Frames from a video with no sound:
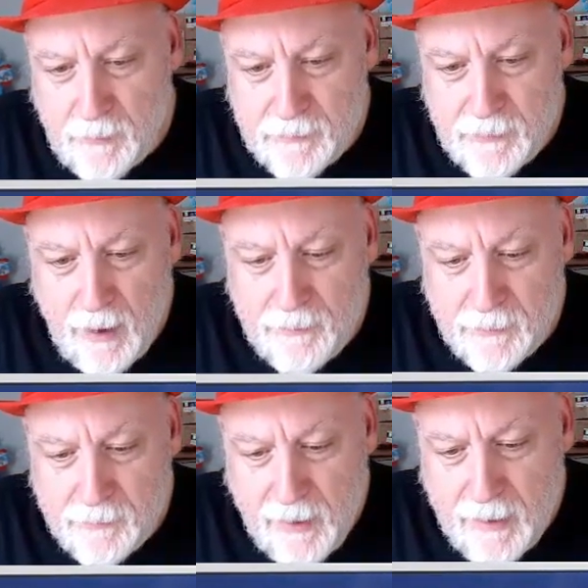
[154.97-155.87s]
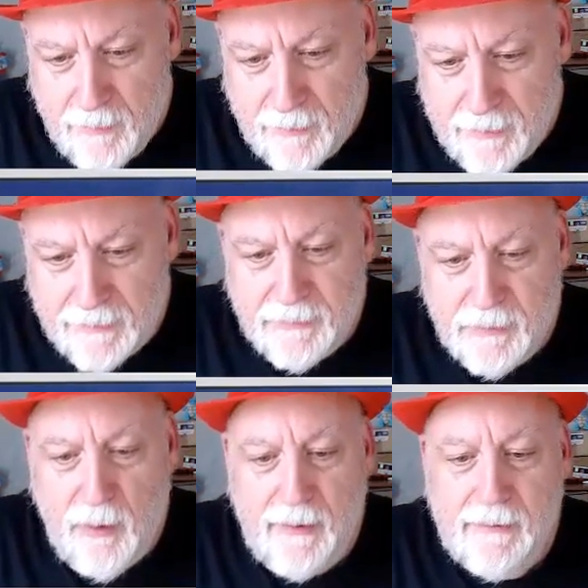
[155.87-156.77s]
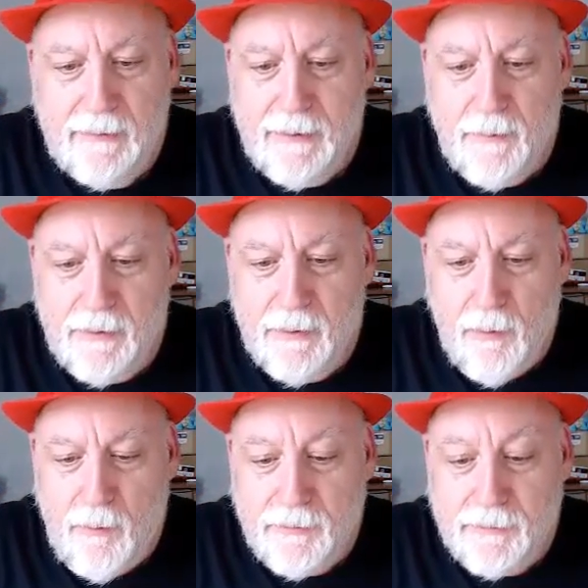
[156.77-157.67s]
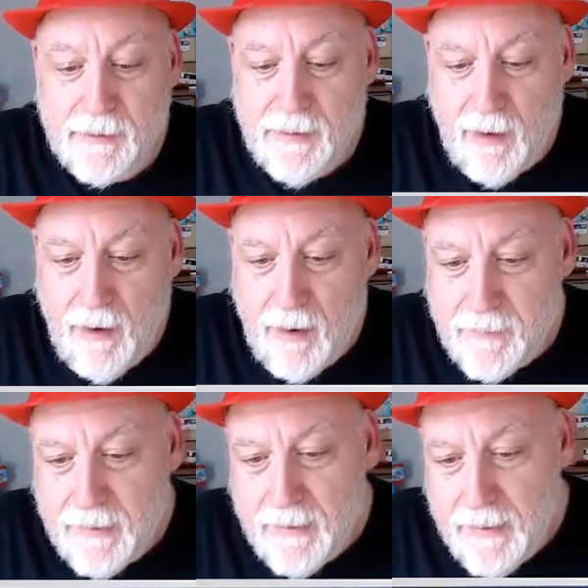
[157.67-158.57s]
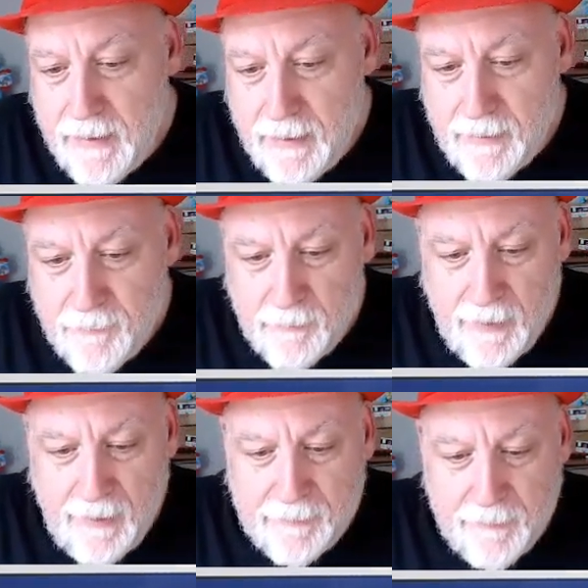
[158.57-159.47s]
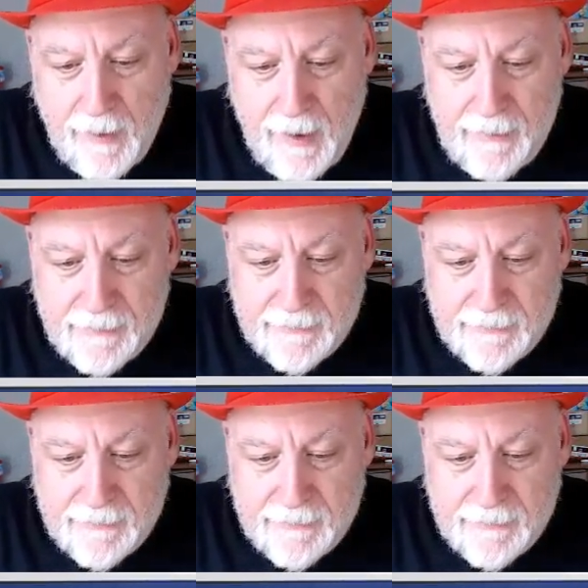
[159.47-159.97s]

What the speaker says: top to bottom. I think it's a little bit towards the top. From left to right, it's a